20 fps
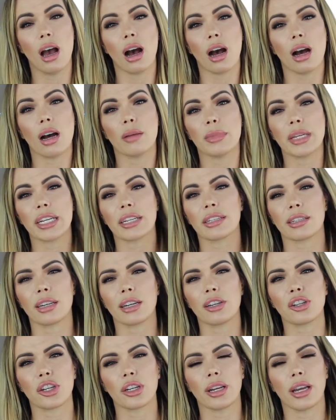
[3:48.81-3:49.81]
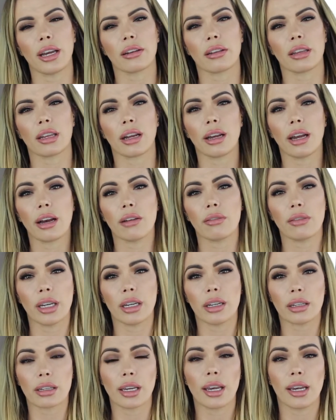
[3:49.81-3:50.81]
The extension hair that I have
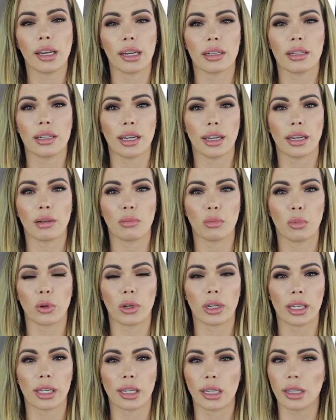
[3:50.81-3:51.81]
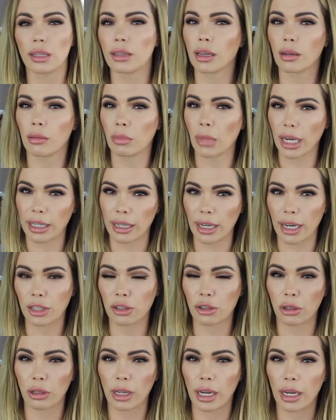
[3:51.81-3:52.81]
in can take more heat than my
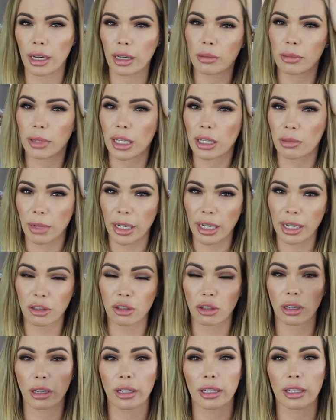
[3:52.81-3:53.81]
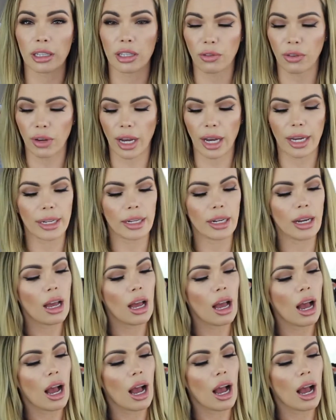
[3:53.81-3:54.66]
natural hair because my natural hair is fine.